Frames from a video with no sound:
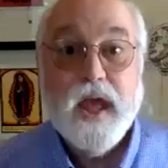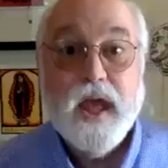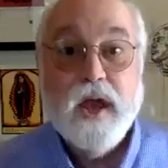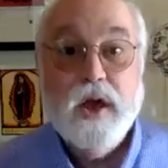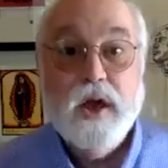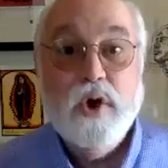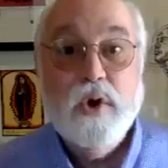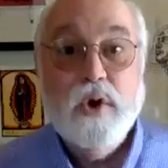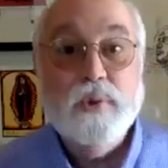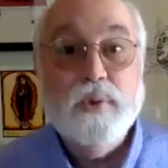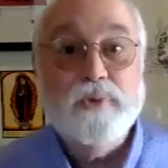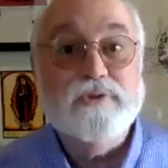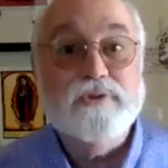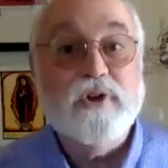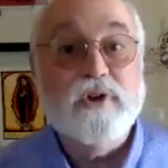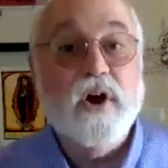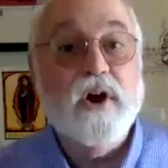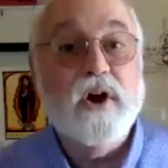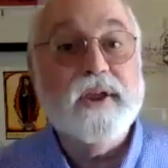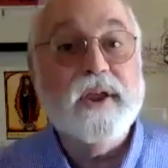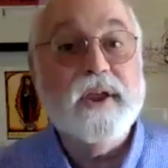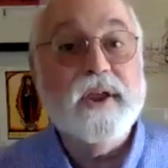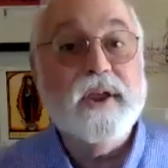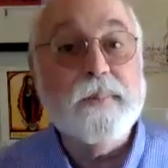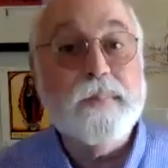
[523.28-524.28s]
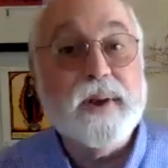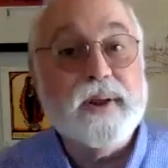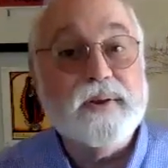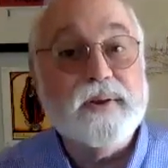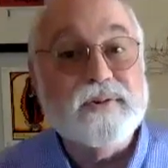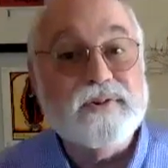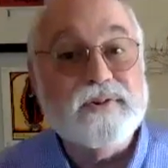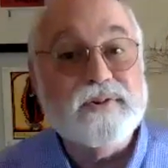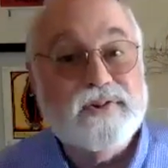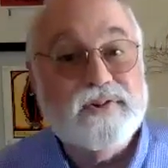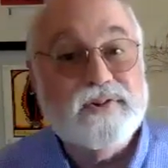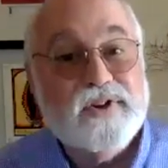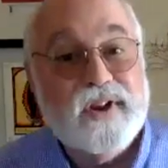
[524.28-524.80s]
who was talking about
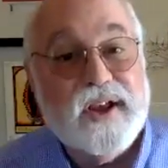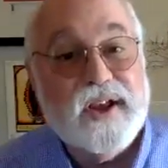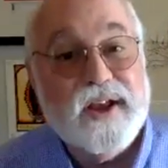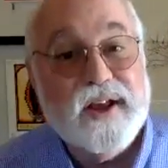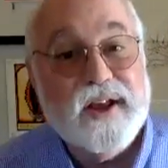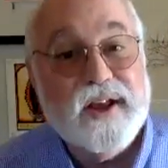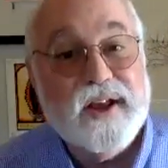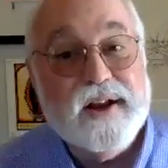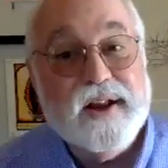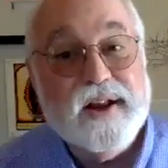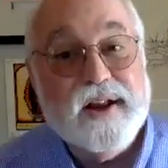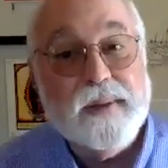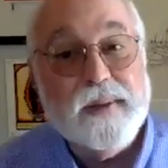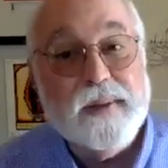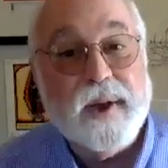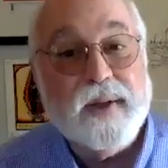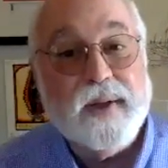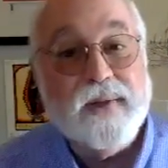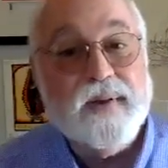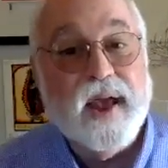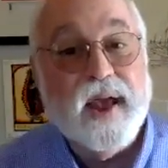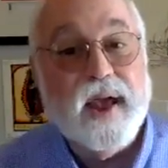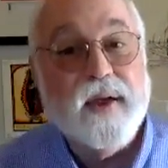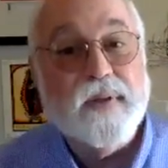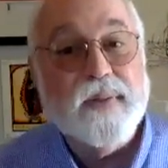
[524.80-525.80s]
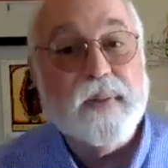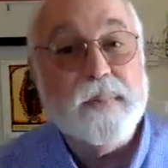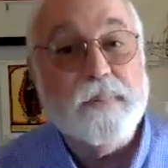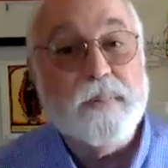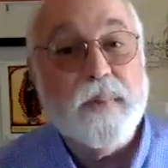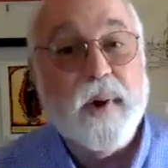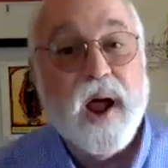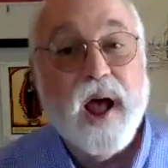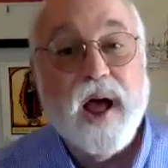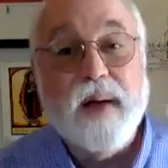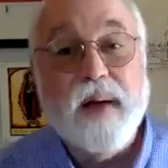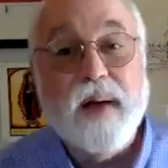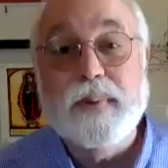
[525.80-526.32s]
sin and about how the
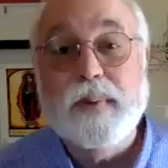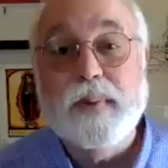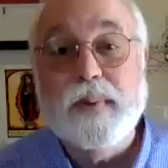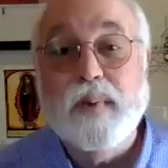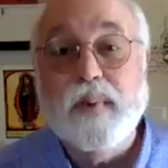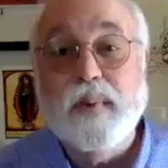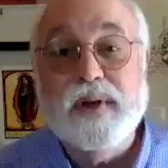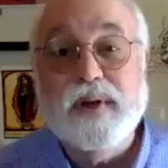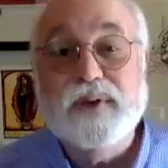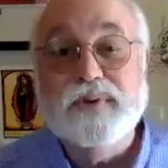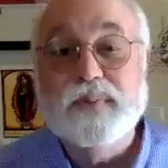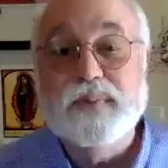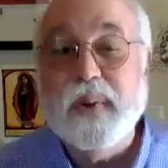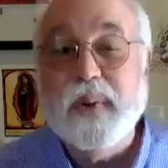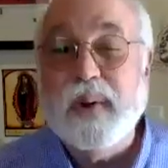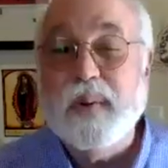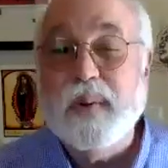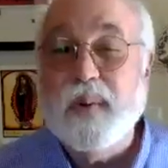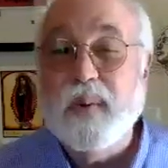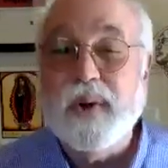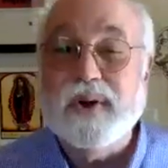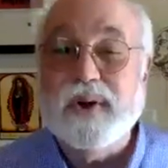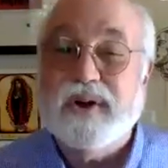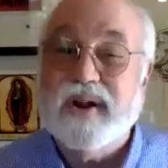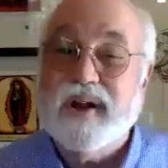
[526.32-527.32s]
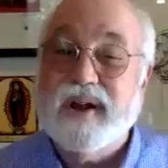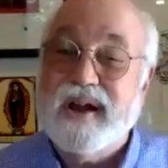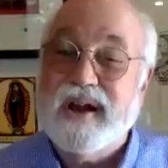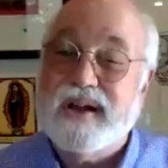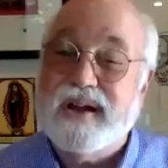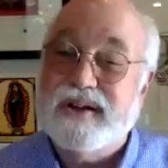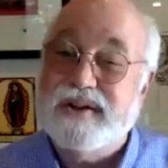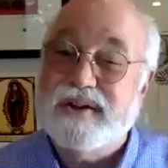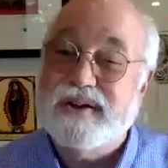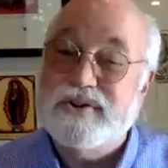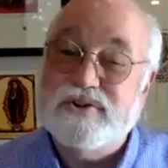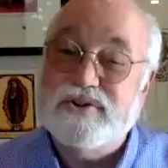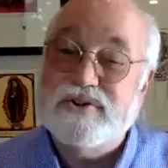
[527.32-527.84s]
problem was we weren't
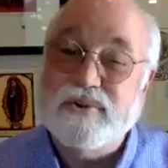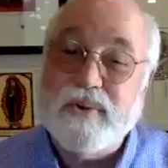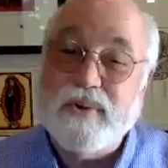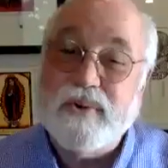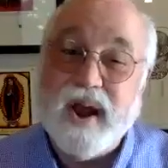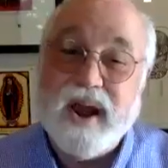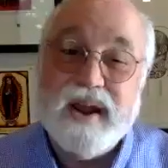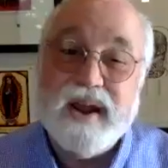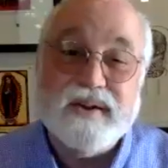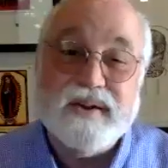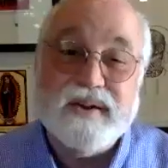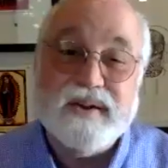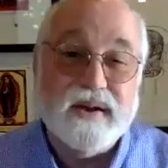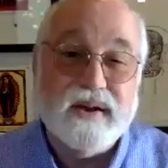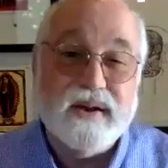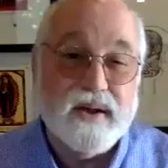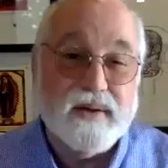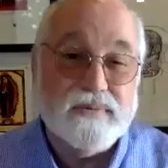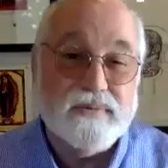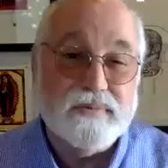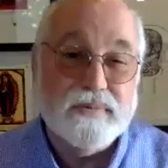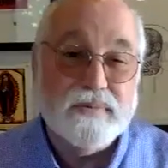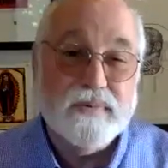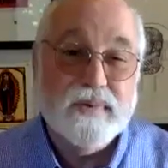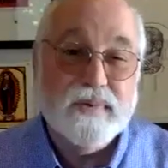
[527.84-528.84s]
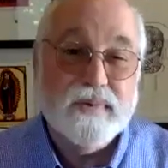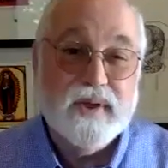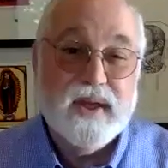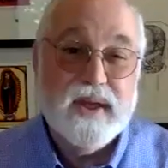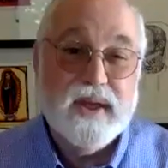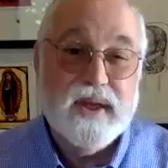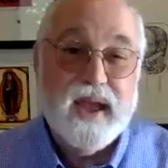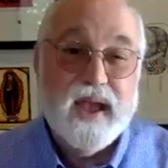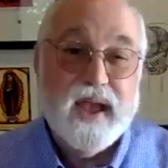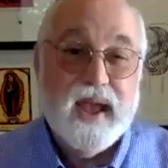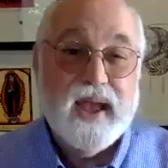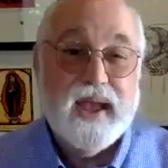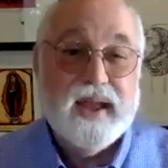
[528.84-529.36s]
contrite enough.
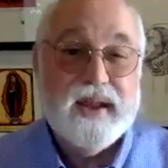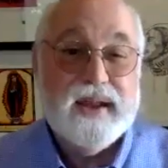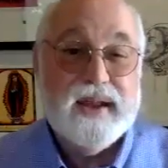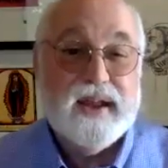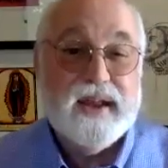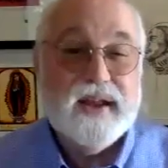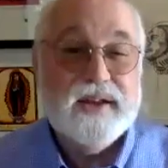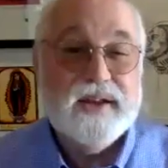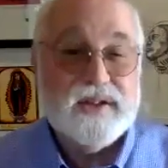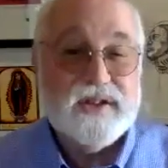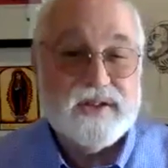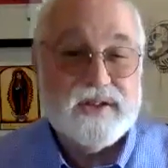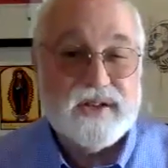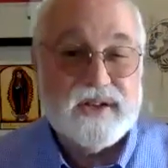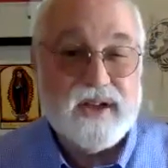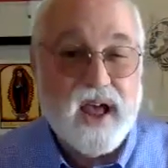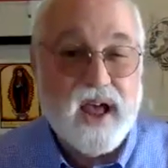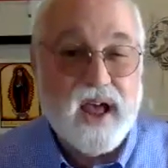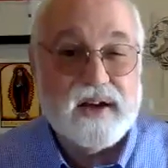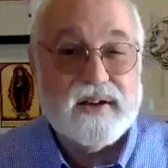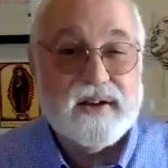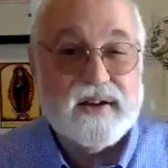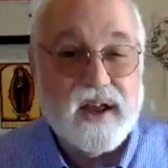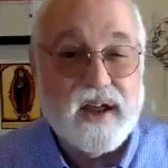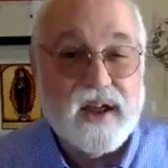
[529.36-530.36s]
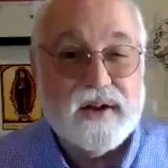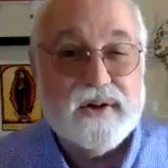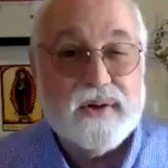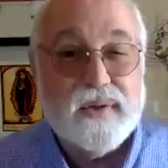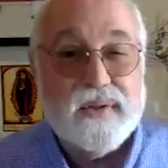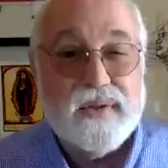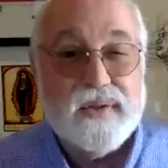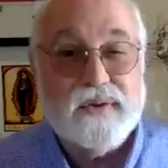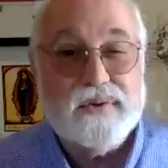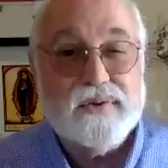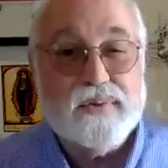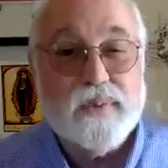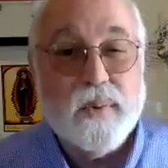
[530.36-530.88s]
And he just locked onto
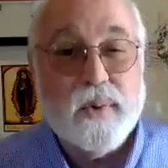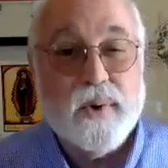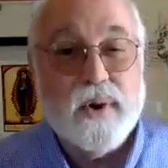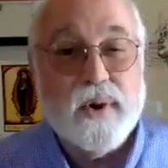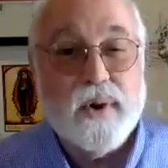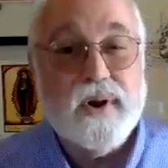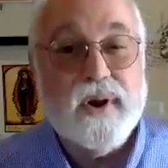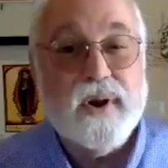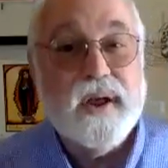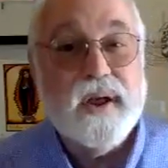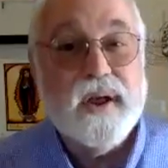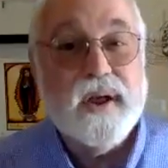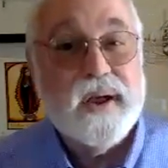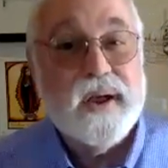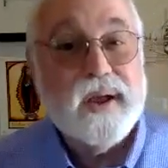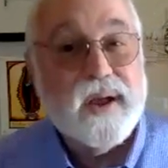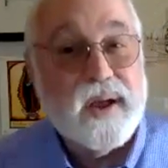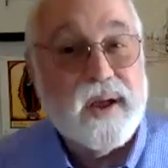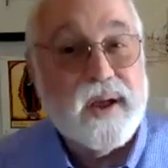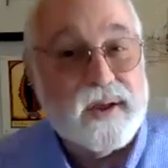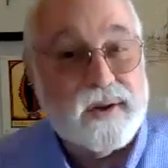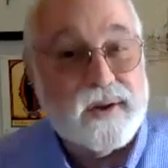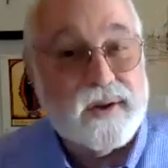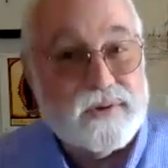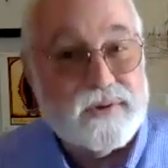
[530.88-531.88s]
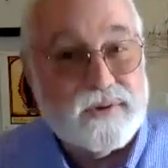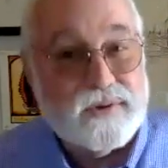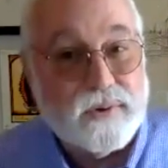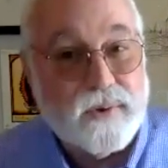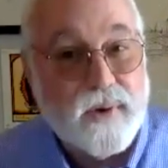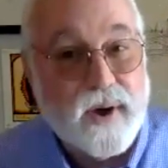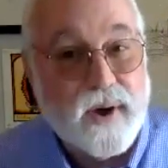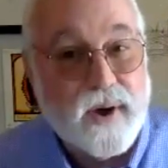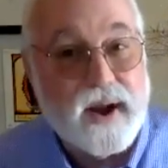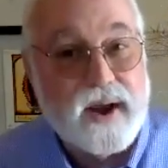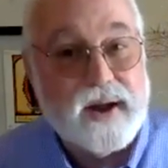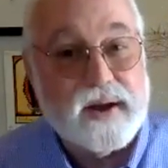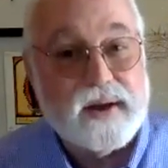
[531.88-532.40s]
this word
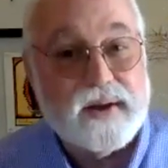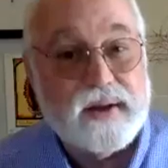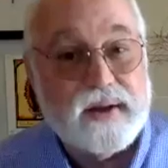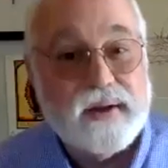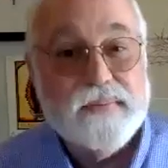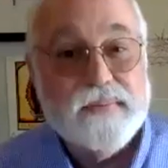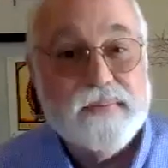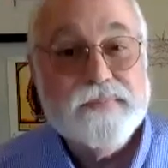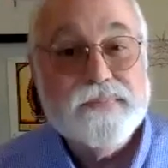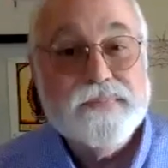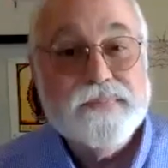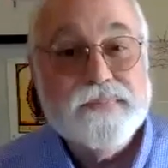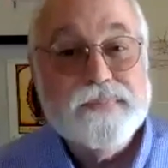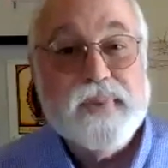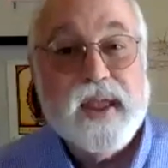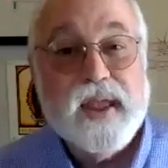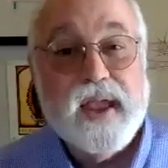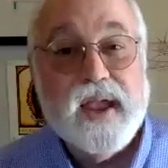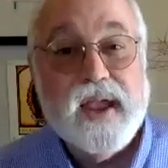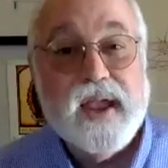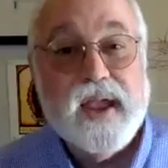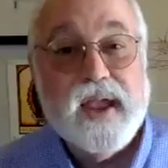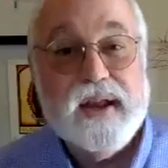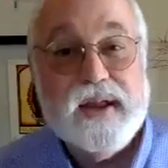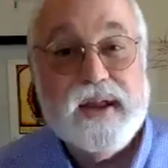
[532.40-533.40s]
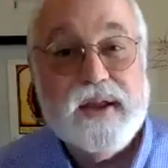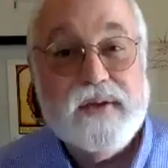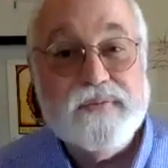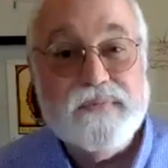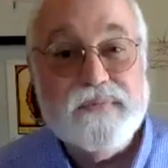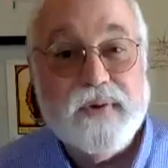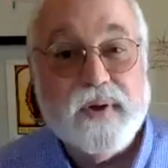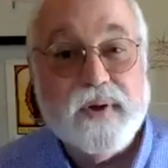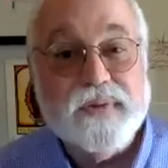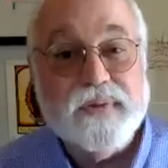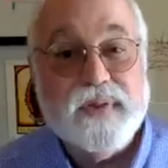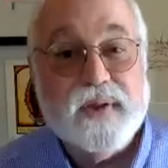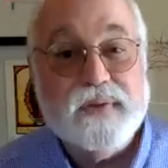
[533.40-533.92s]
contrite. And he
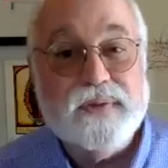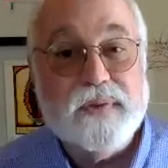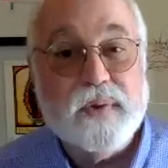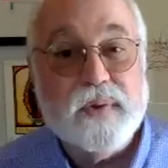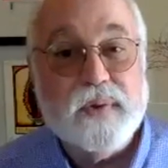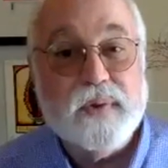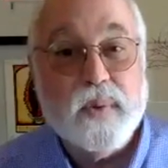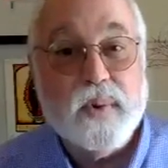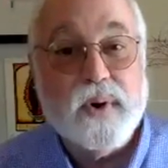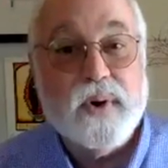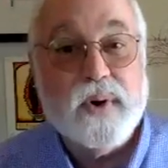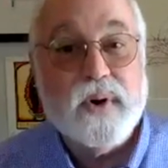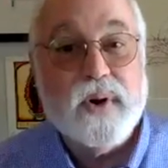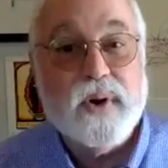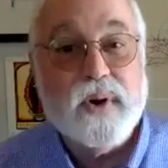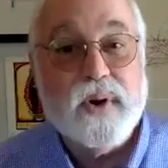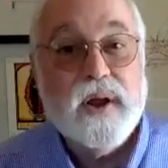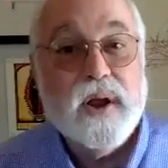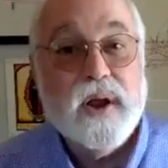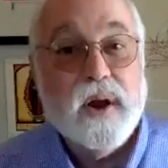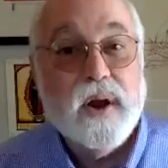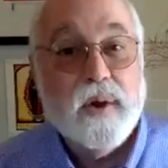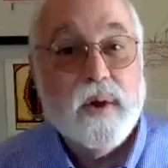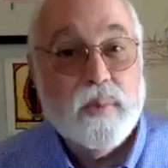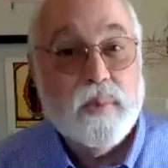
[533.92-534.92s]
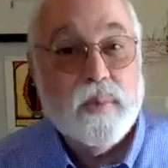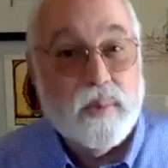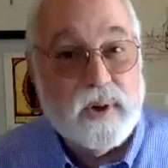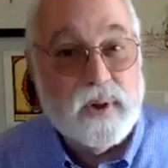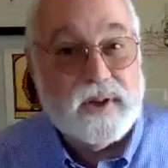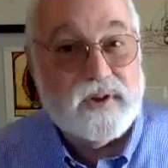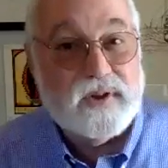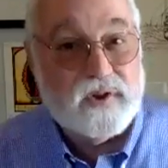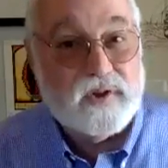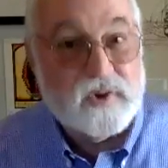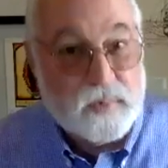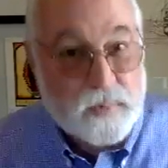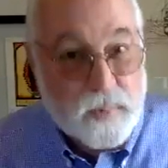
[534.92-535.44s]
felt that the word
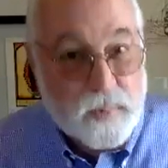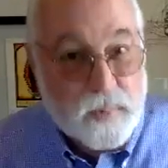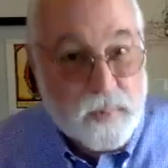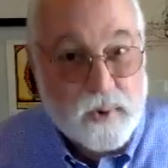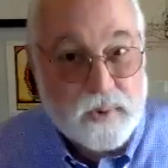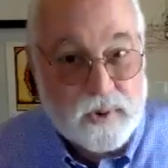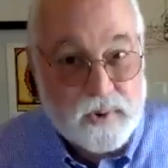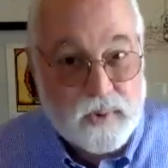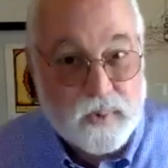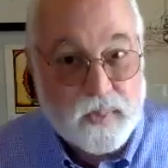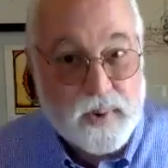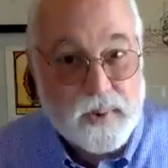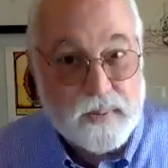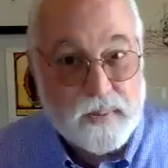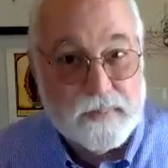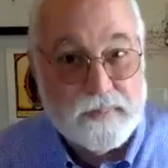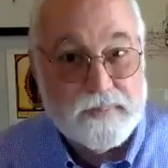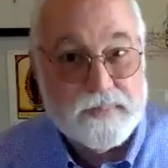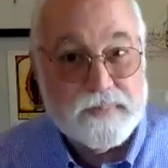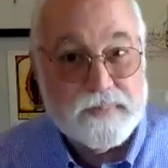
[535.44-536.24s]
really spoke to him.